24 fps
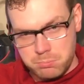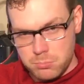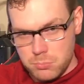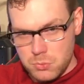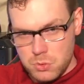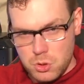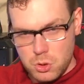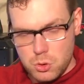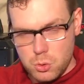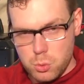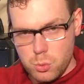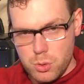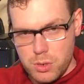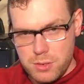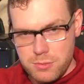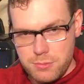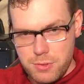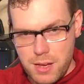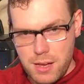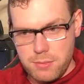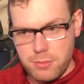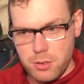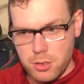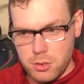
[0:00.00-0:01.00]
to
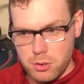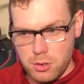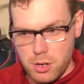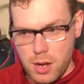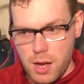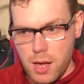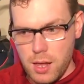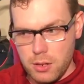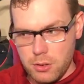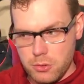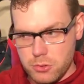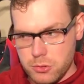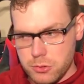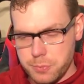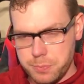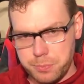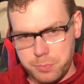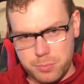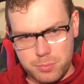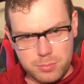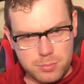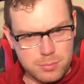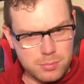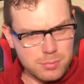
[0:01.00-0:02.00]
$2,500
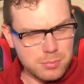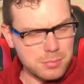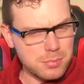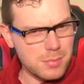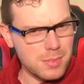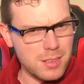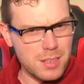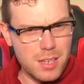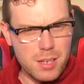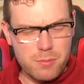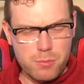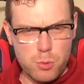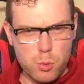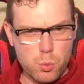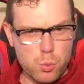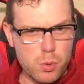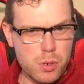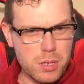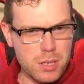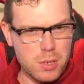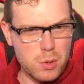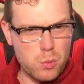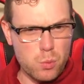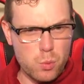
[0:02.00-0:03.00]
if you
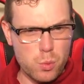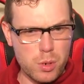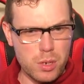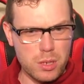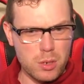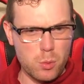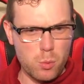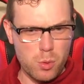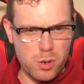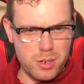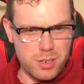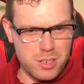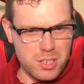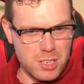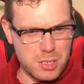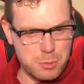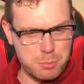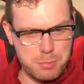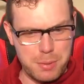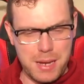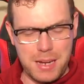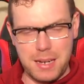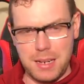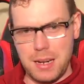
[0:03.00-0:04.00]
really wanted to
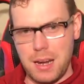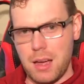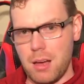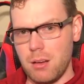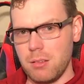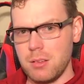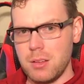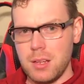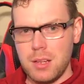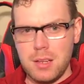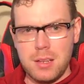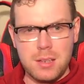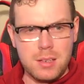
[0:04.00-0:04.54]
spec it out.